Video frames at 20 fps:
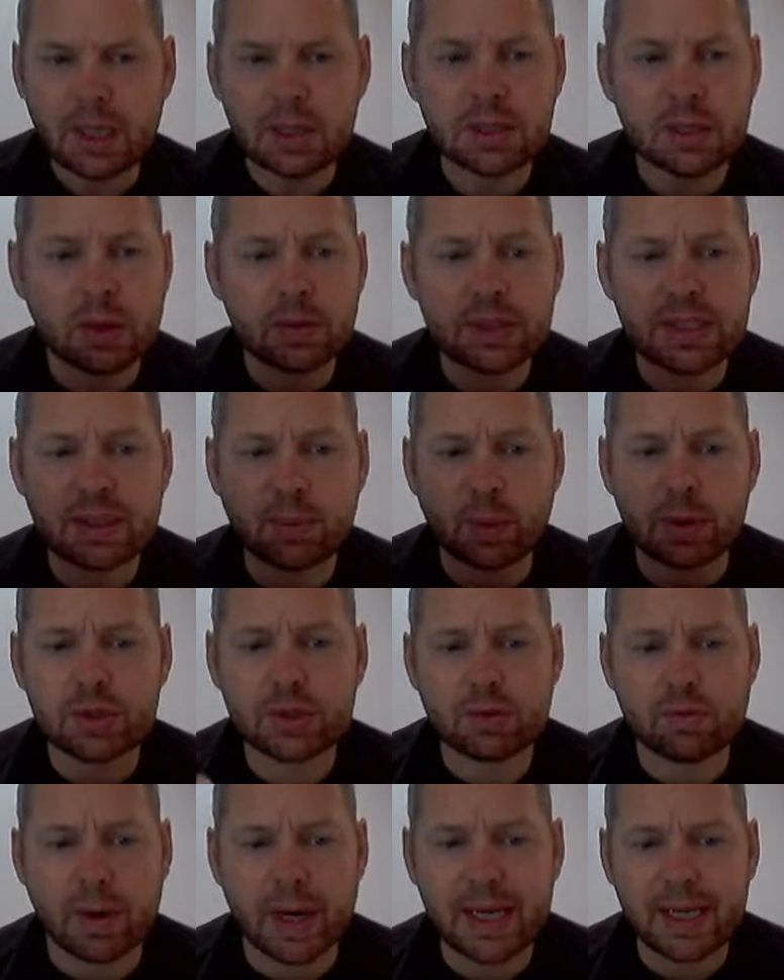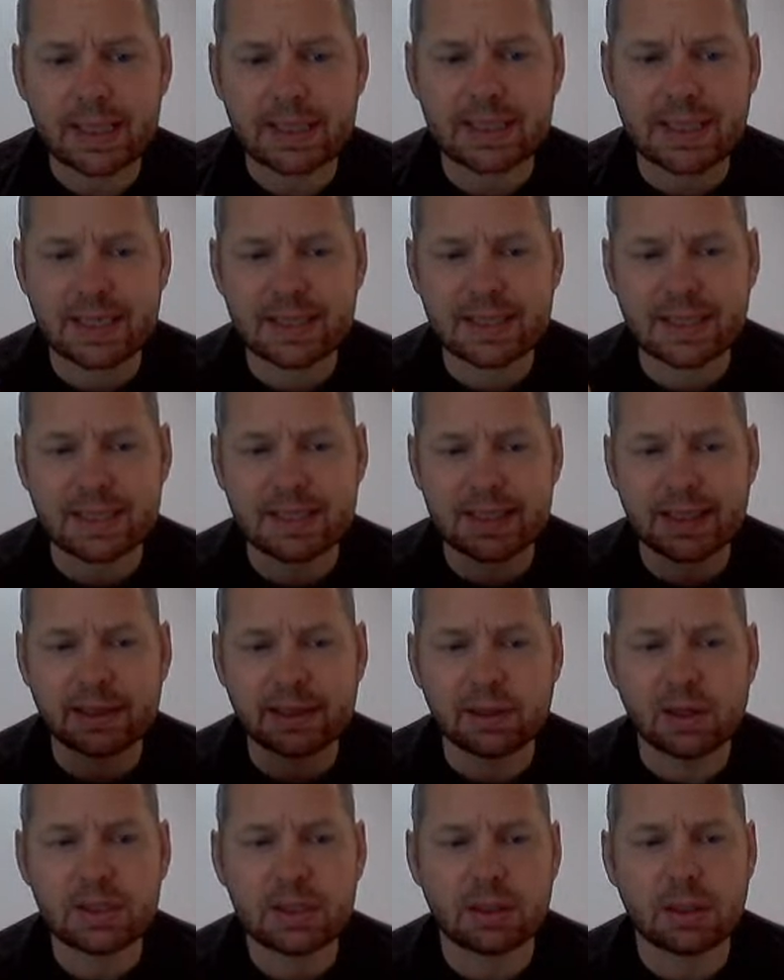So what's great is I can see
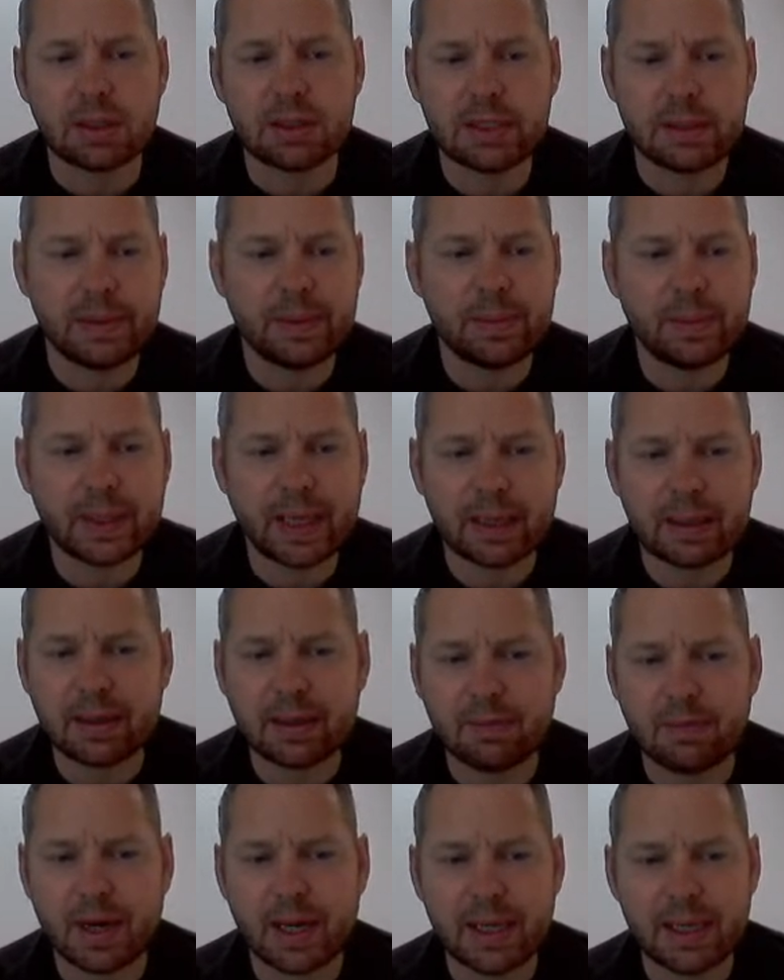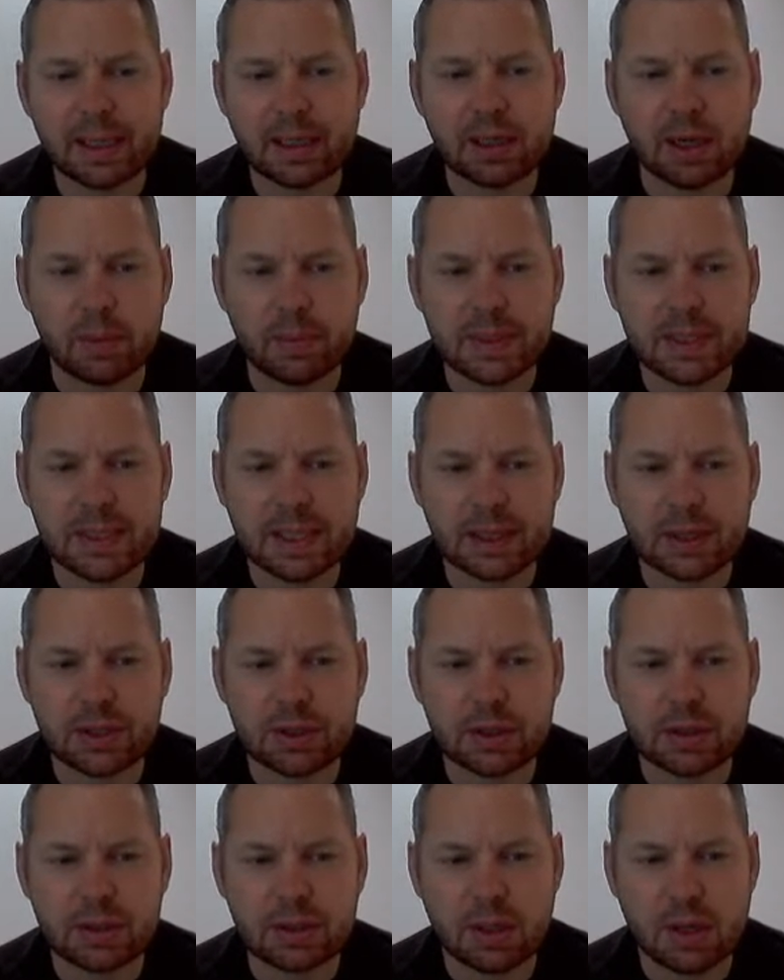lots and lots of people getting it right in the comment
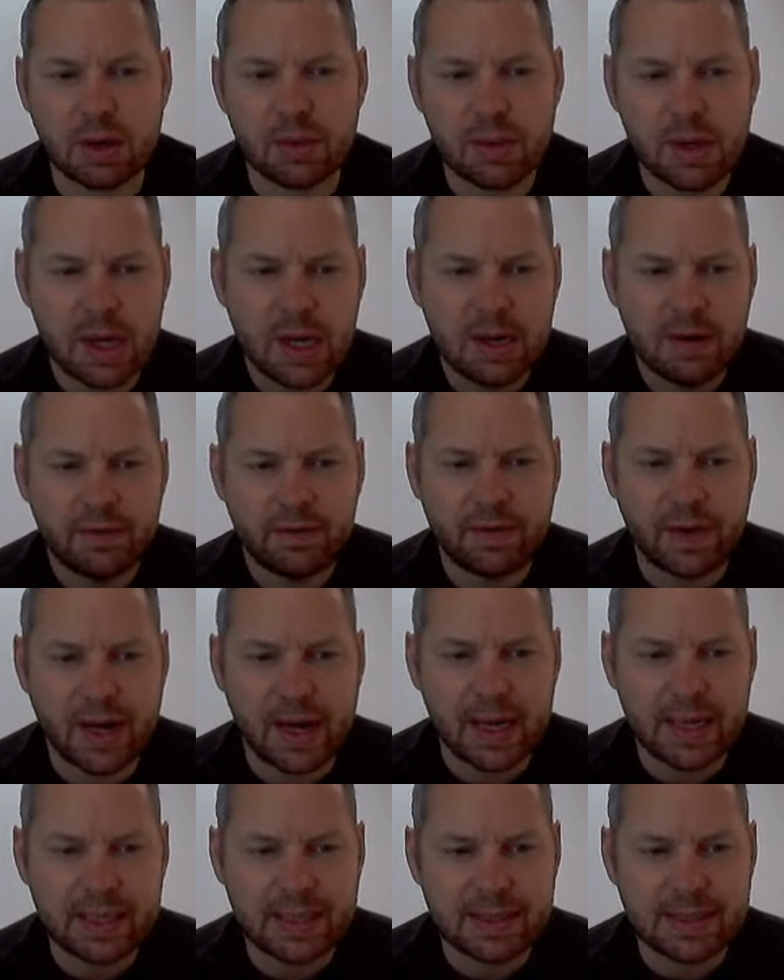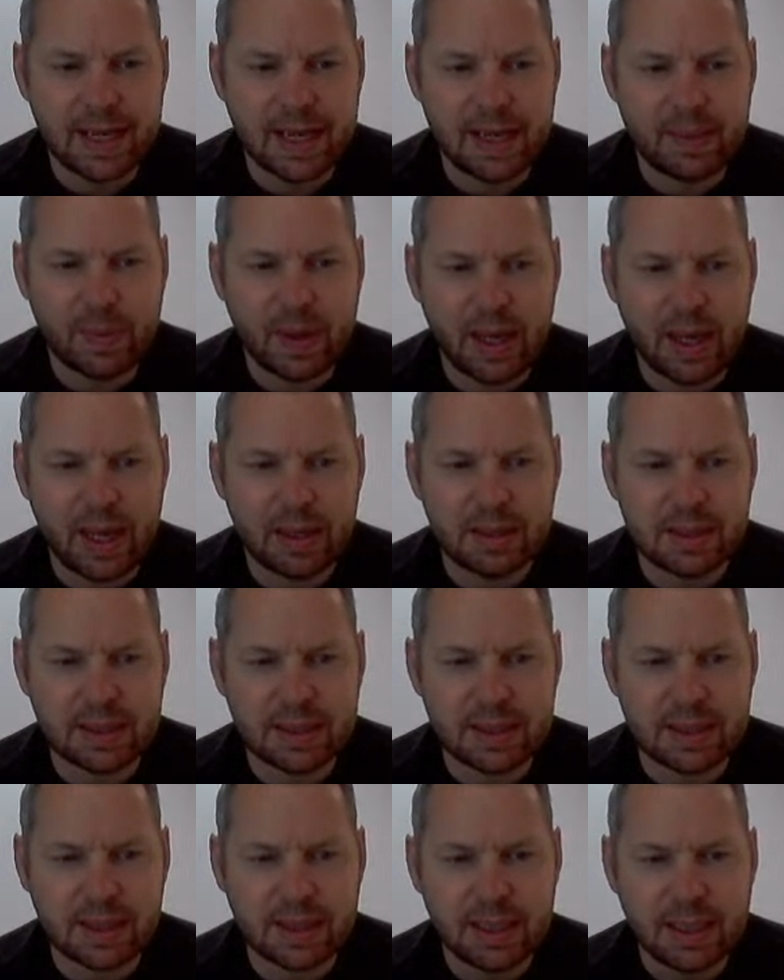section. So Fies, Tabor,
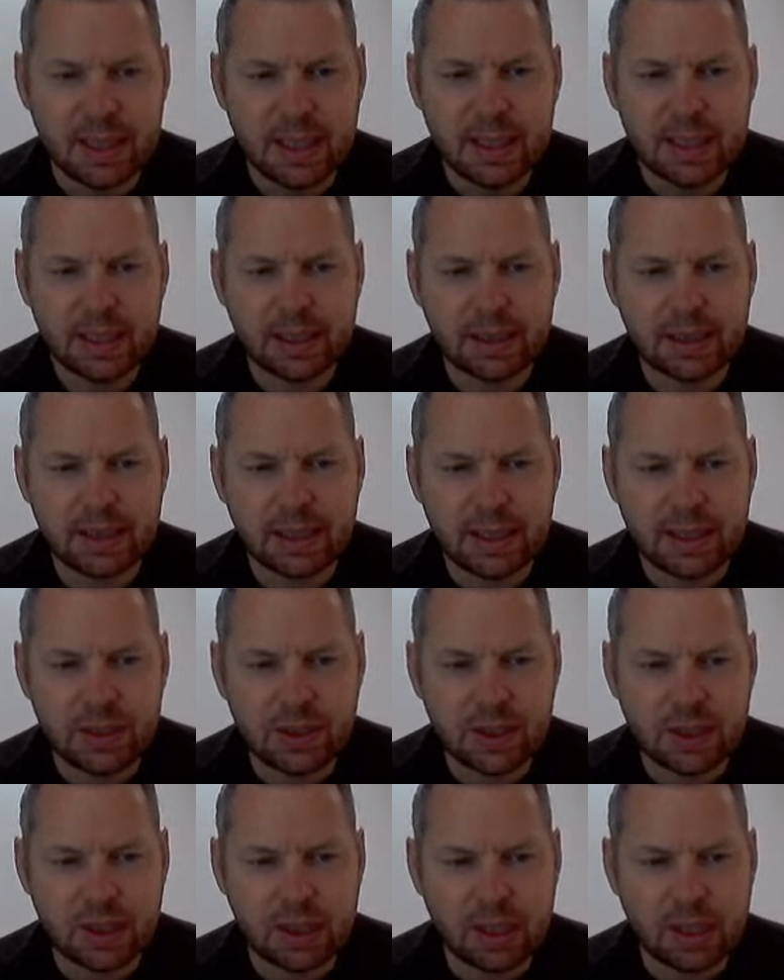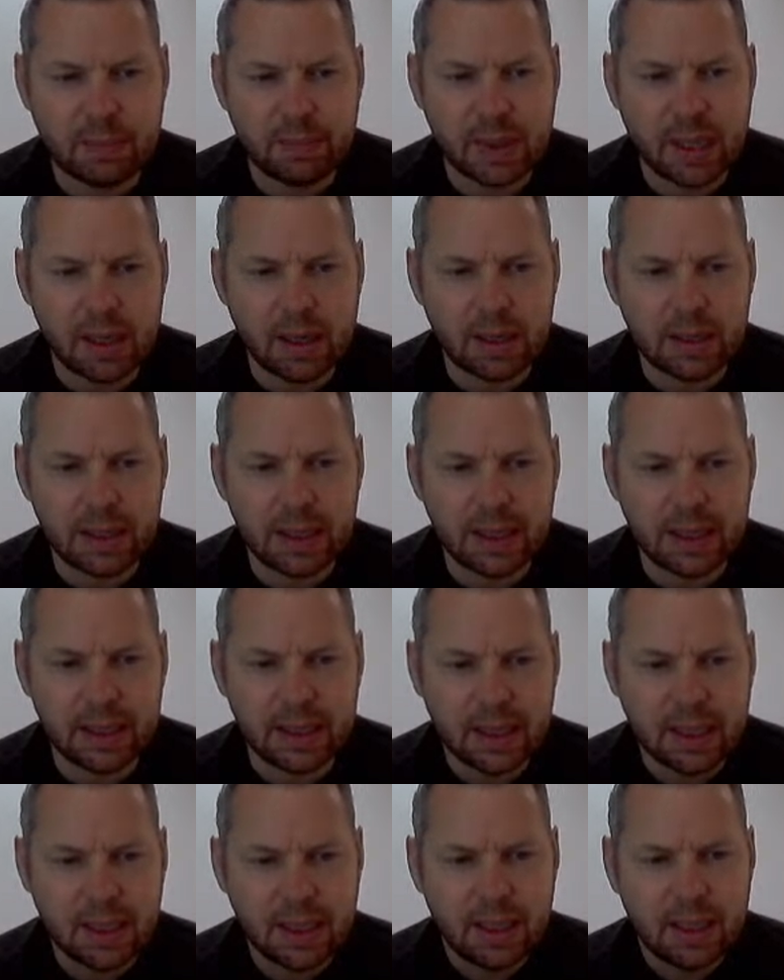Elsie, Khadija,
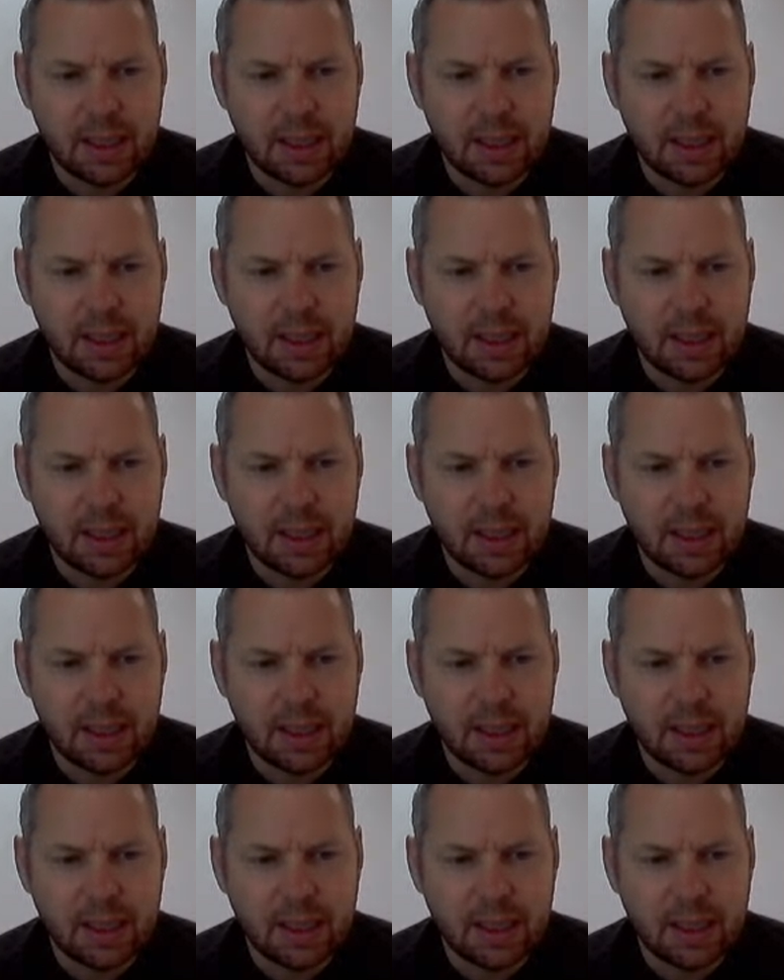Amani,